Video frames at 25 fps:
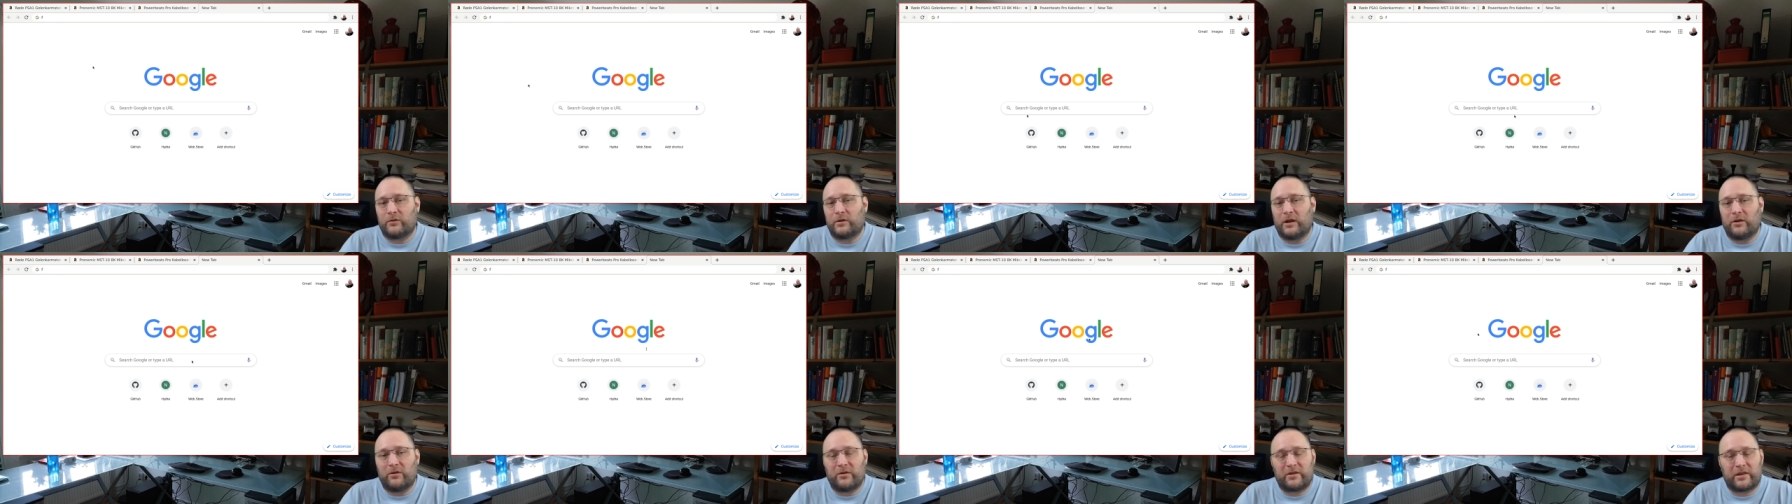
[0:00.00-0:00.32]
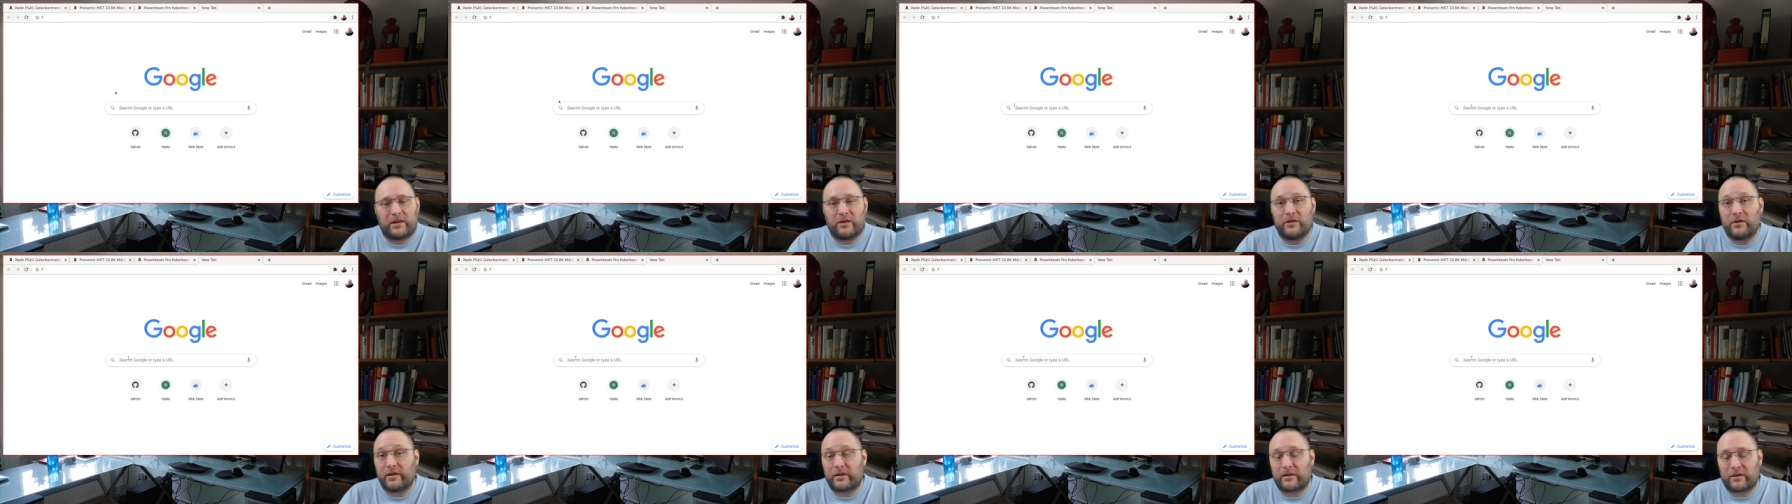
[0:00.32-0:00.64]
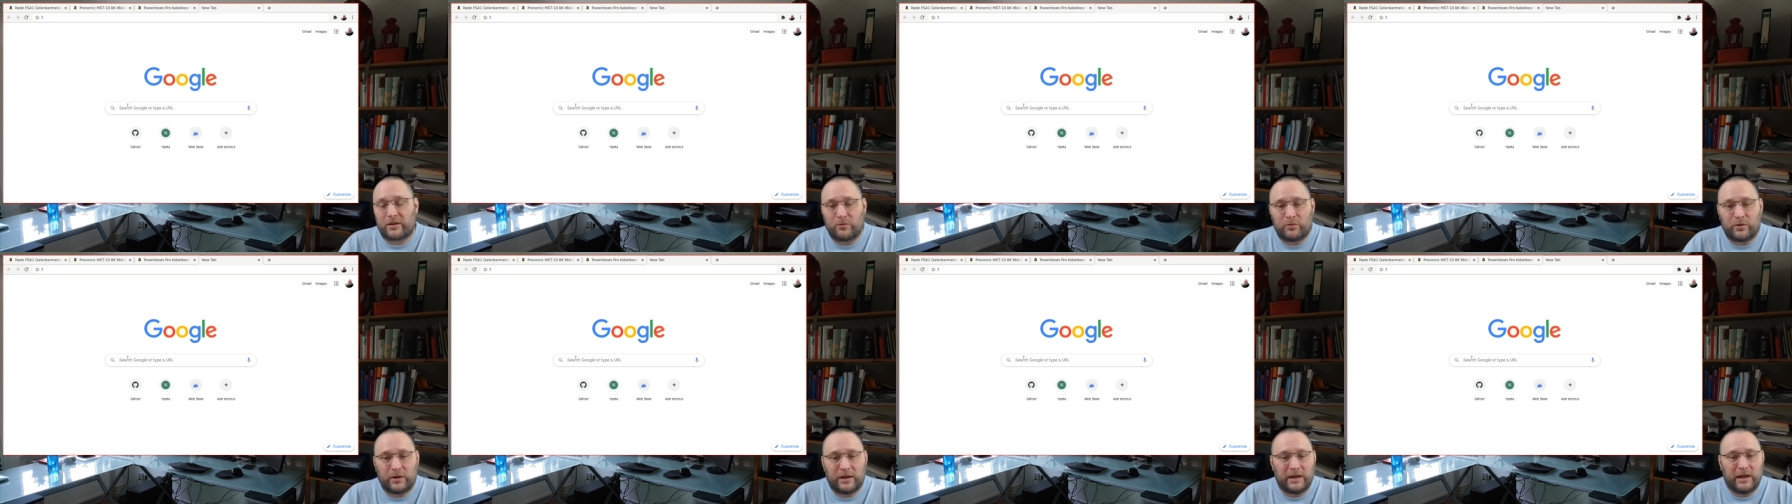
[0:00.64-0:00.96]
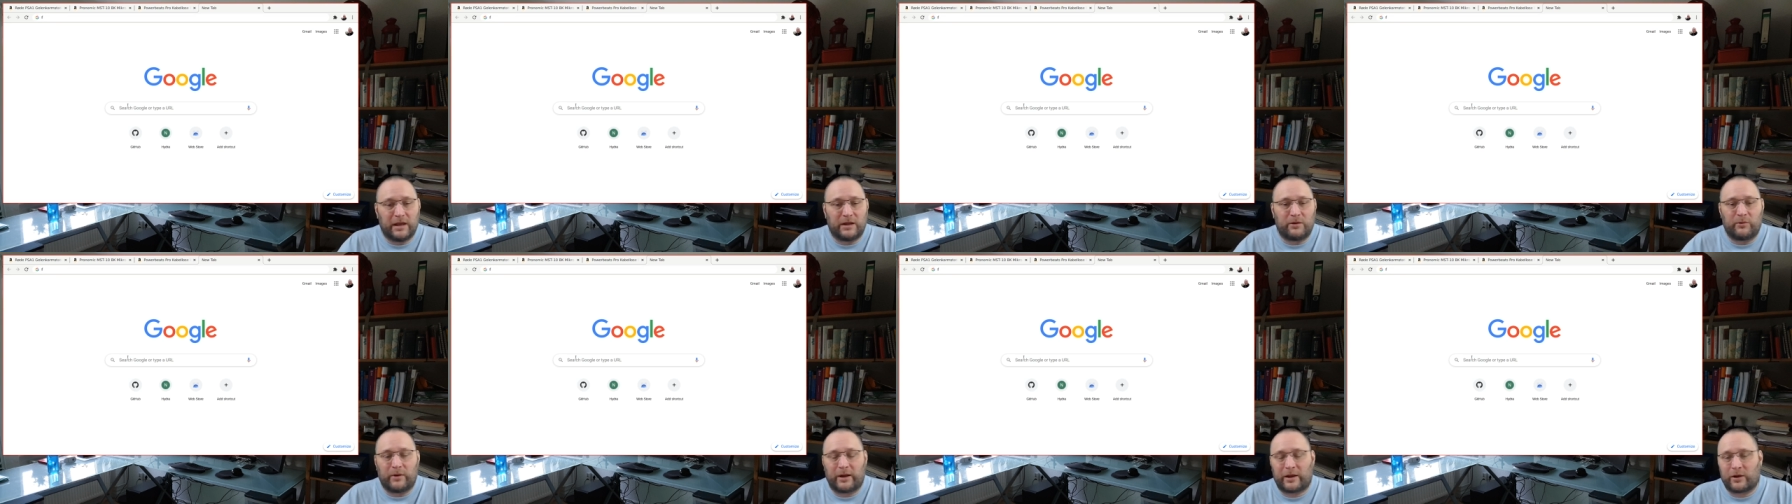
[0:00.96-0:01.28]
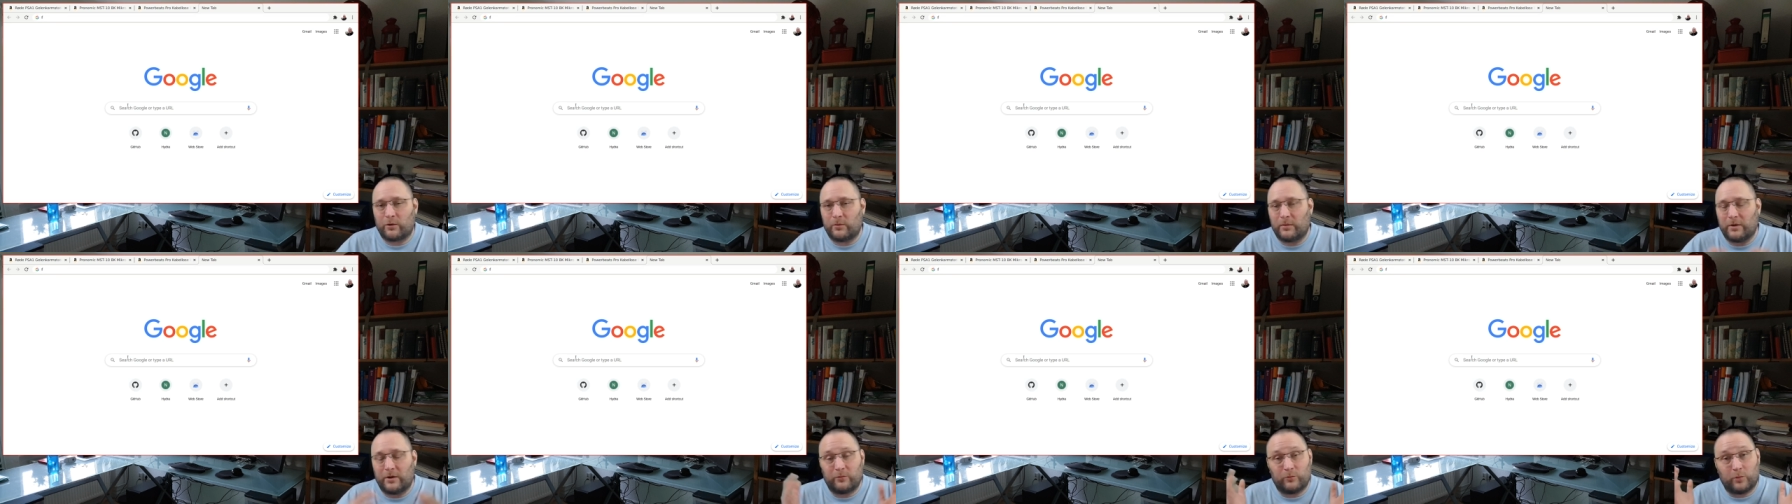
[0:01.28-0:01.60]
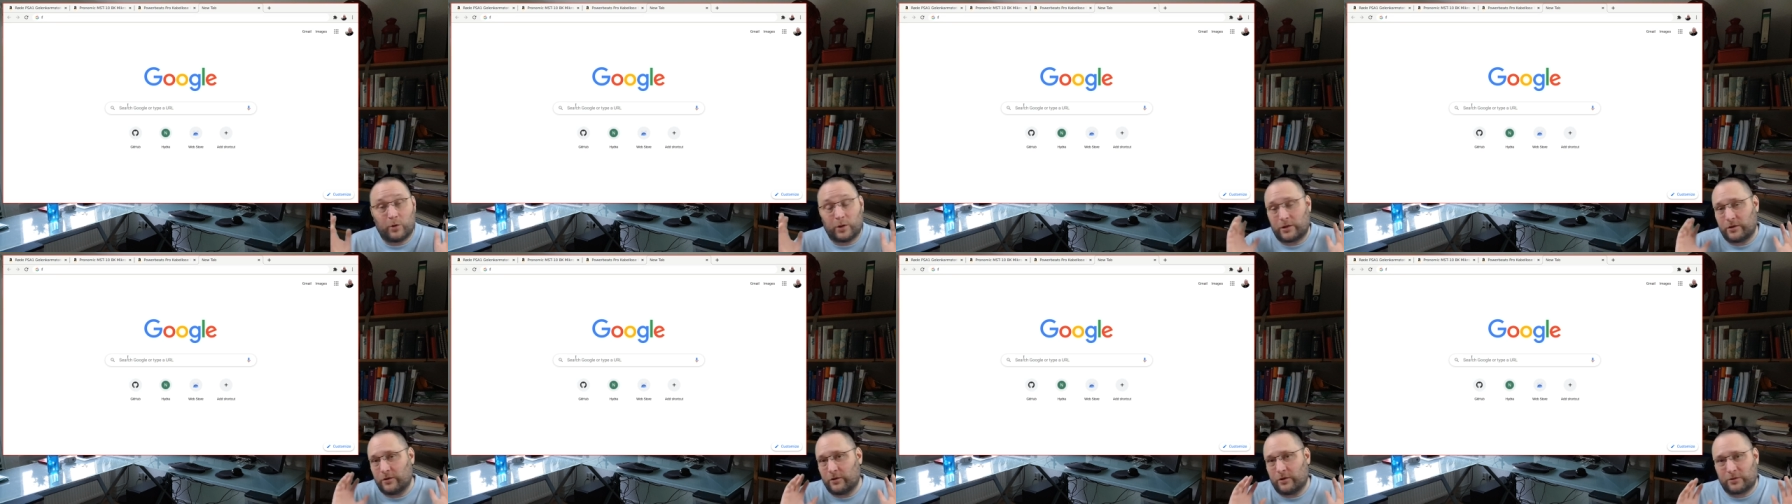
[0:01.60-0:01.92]
there is the history and recommend and
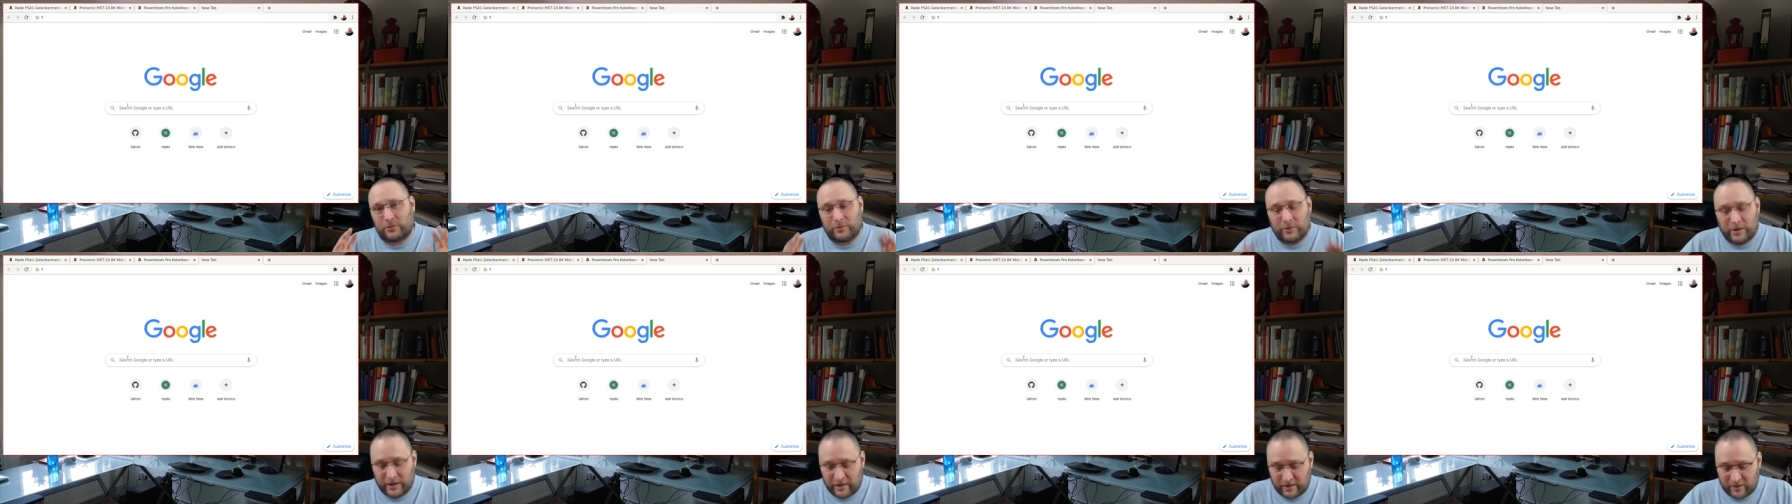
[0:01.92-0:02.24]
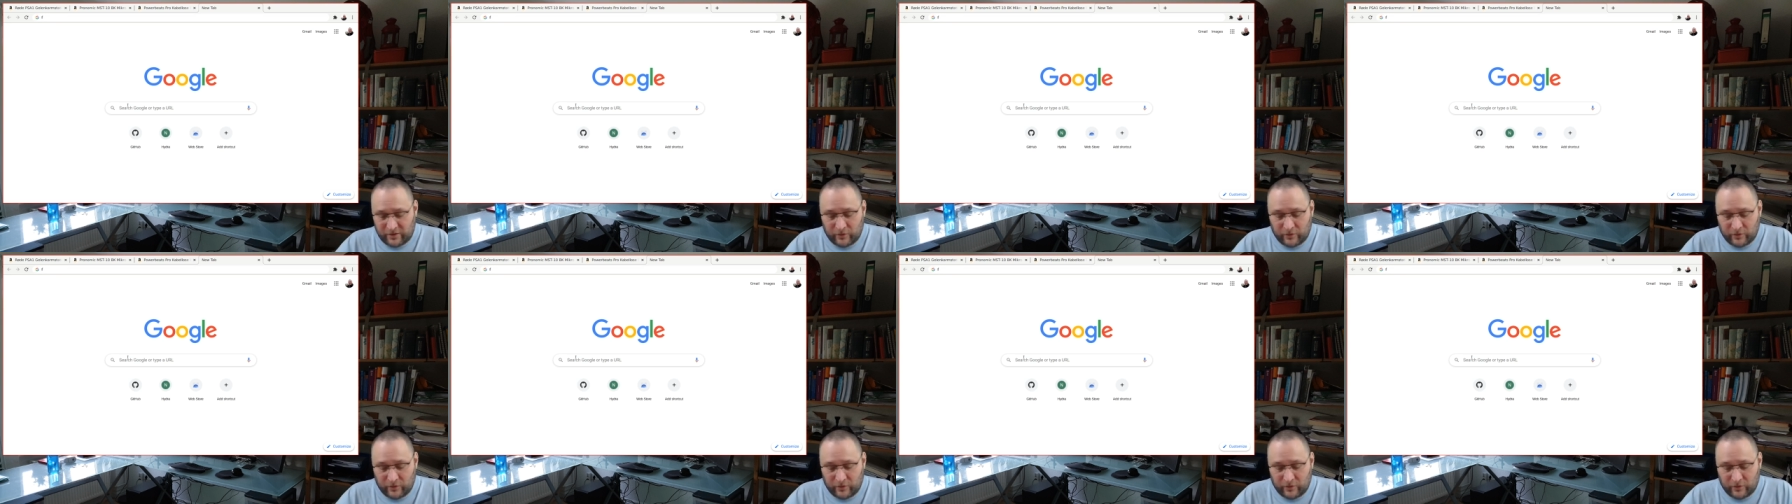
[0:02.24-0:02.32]
whatnot, right?